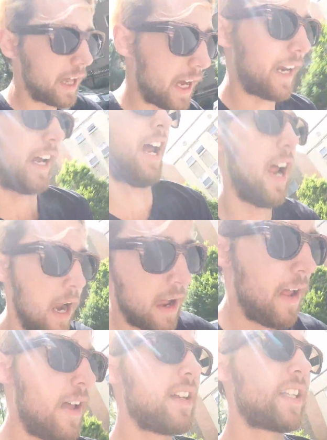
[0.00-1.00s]
like
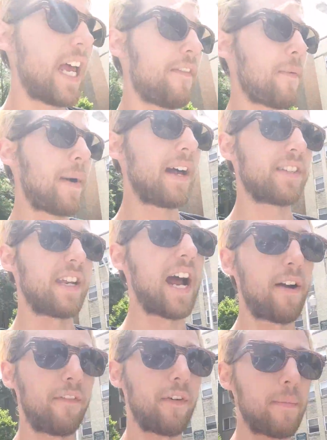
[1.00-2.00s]
seven miles an
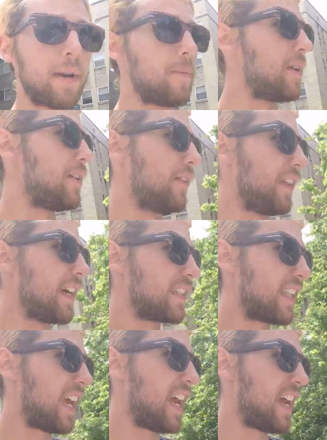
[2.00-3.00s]
hour for me to be doing
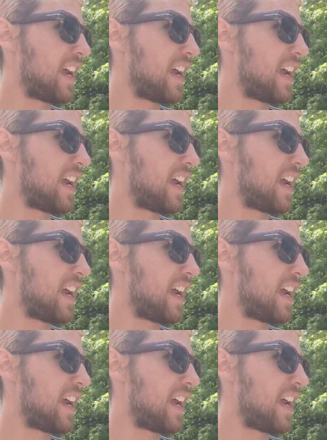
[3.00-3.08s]
this.